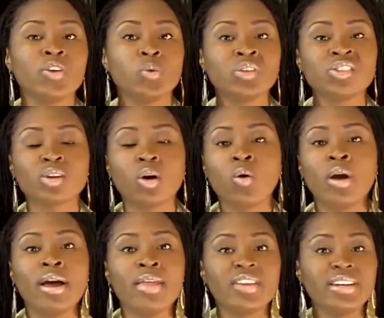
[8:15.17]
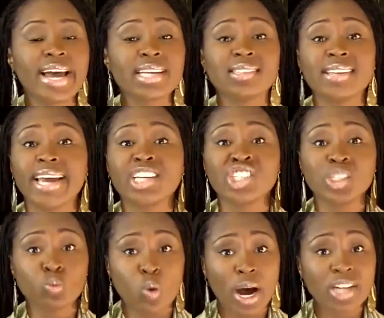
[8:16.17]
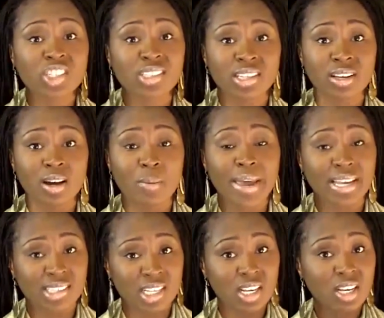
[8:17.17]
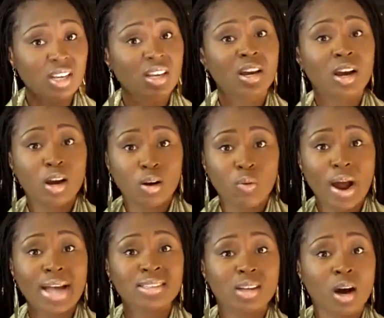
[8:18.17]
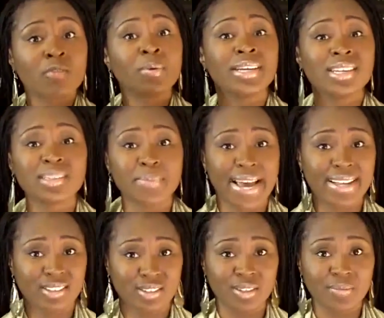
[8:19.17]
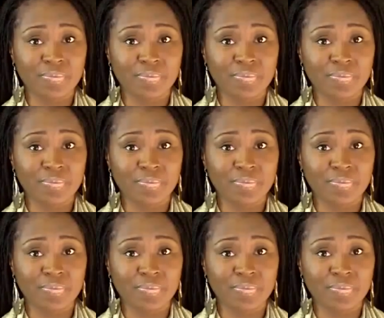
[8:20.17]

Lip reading: And so the next day she watches him as he rides off with his master.